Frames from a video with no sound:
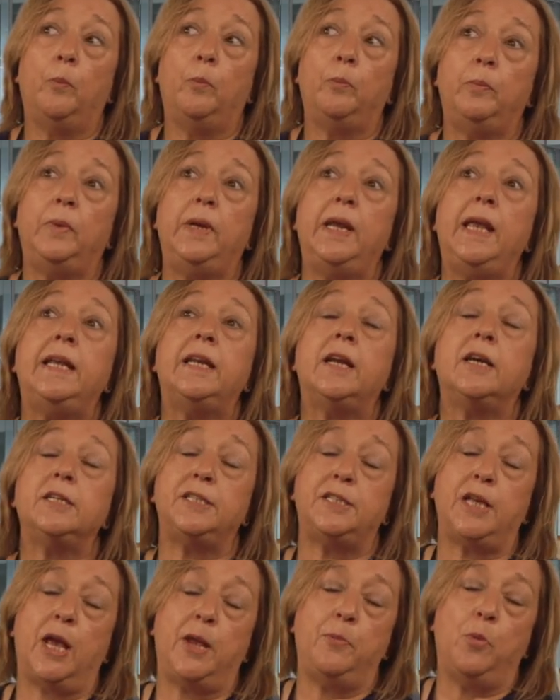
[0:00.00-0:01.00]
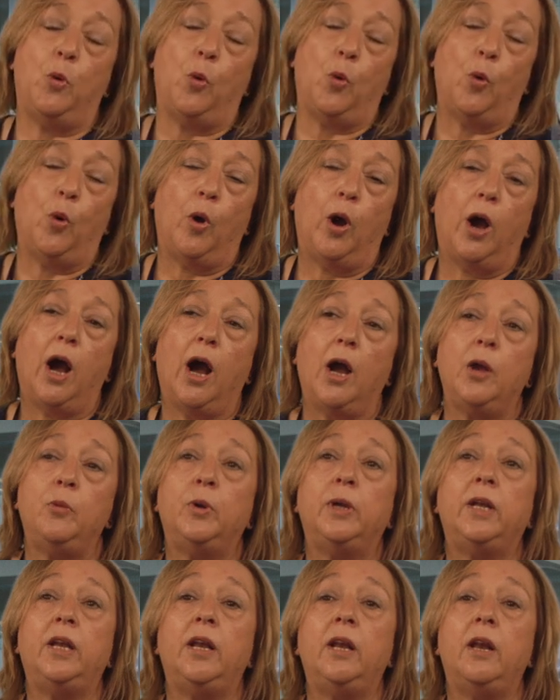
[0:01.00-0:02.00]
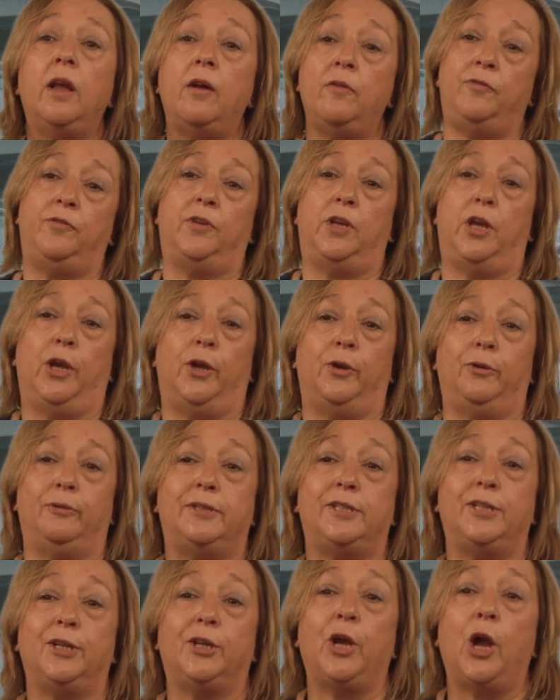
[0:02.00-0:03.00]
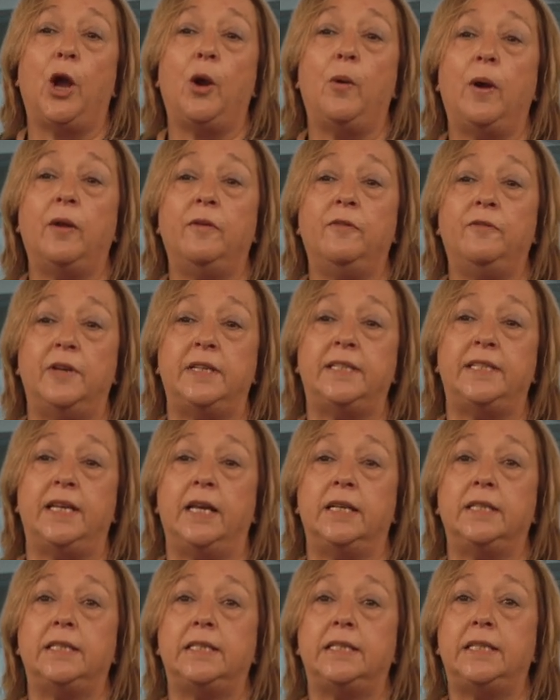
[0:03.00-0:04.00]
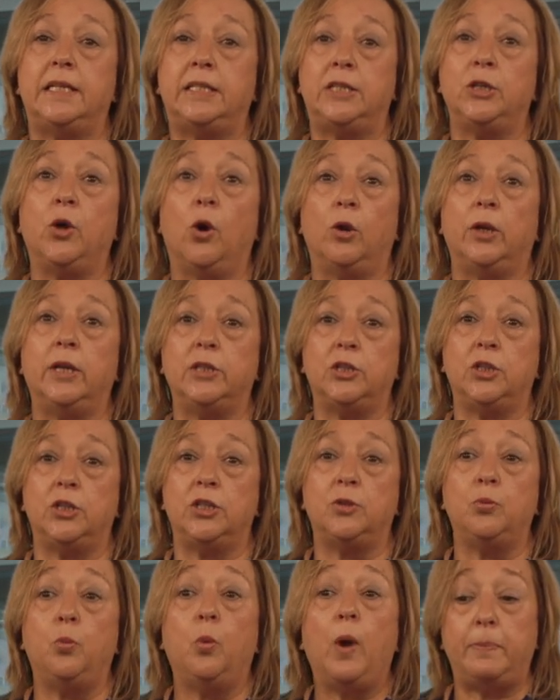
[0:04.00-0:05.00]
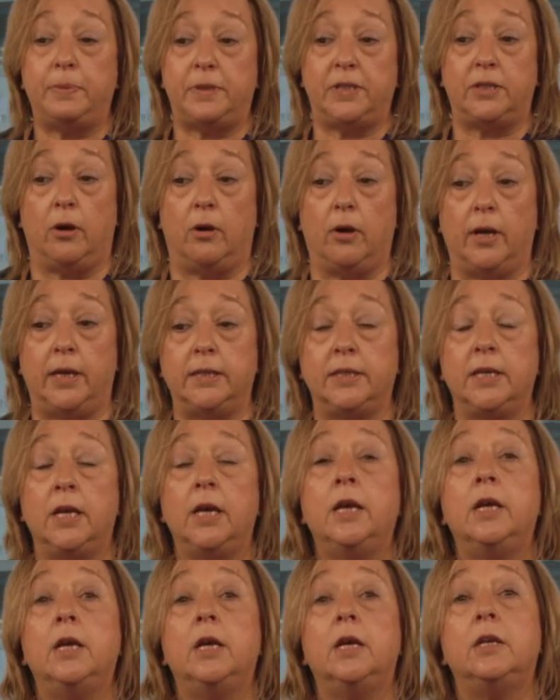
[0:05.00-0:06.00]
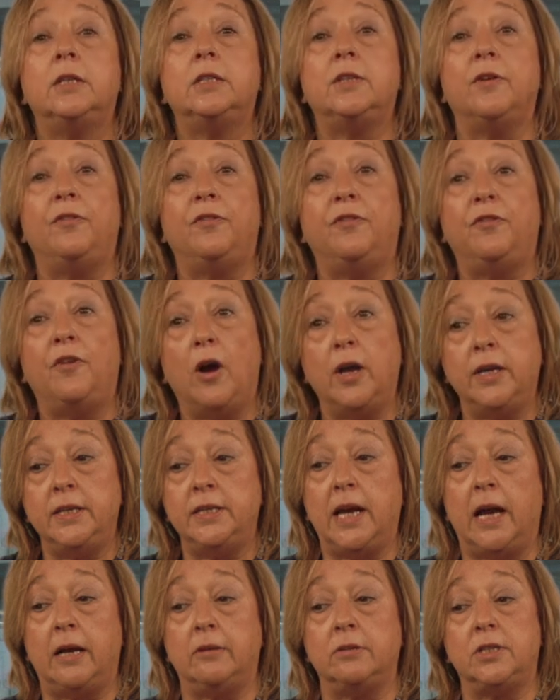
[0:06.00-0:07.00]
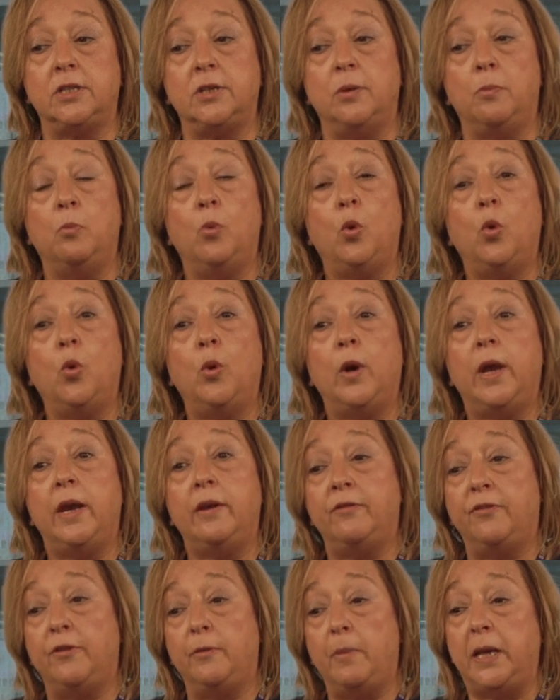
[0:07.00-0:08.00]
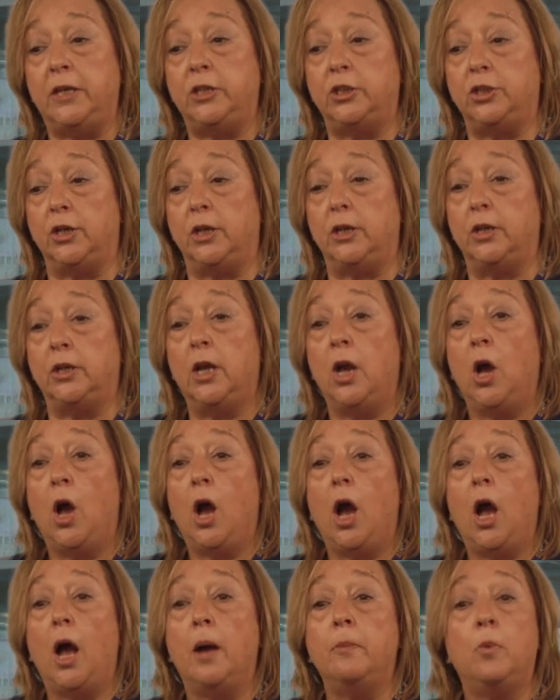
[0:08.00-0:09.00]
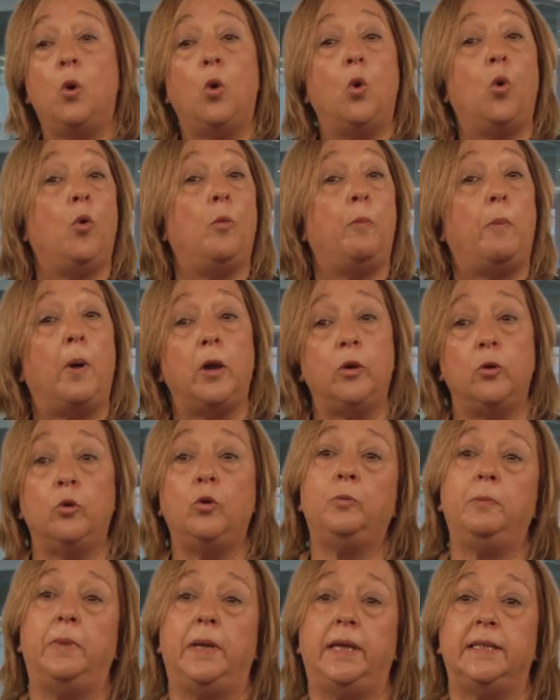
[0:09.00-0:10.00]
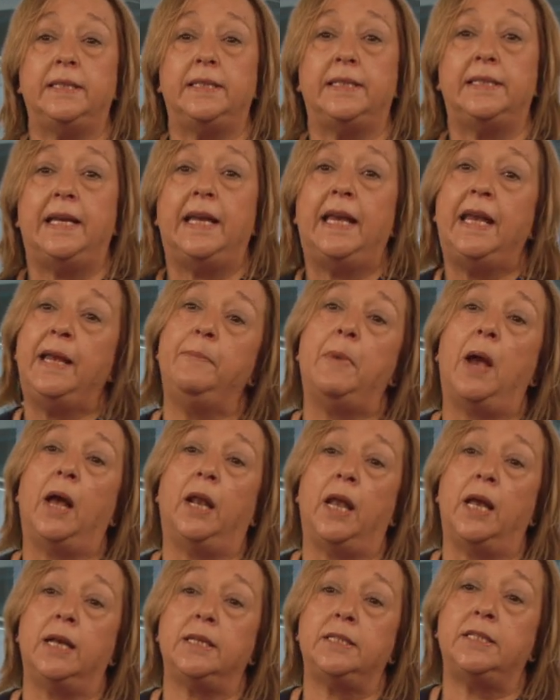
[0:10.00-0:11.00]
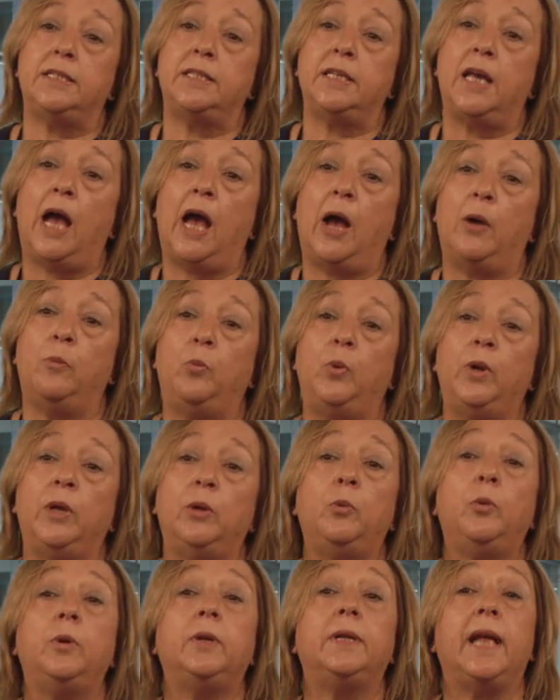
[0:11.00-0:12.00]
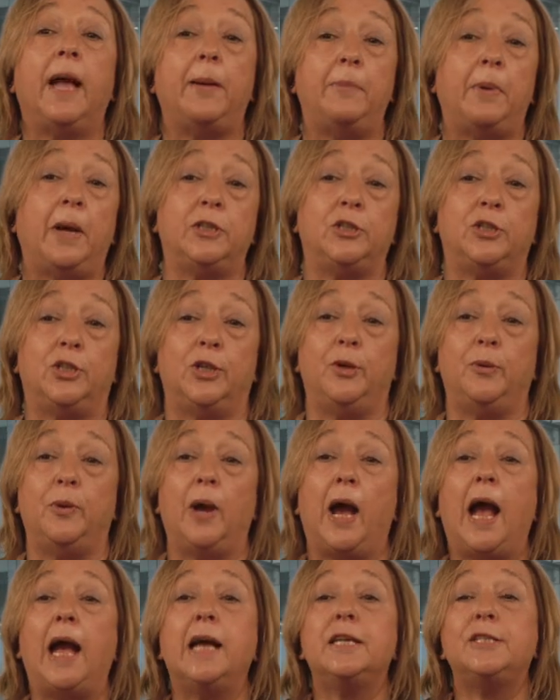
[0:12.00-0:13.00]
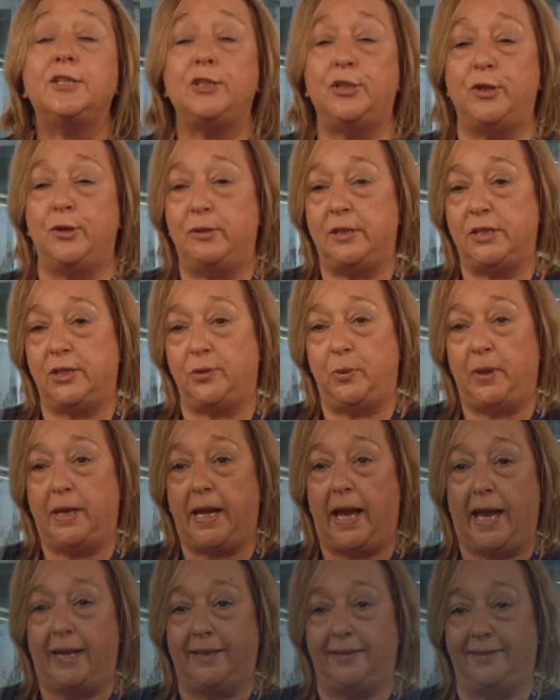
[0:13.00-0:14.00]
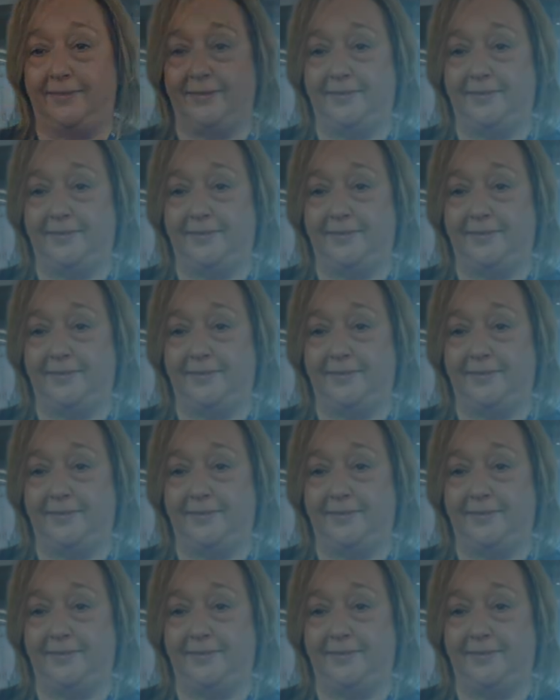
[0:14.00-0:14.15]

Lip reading: need I say more? I would love you to go and visit City College's website to find out some more information, or by all means, email us and we will get back to you as soon as we can.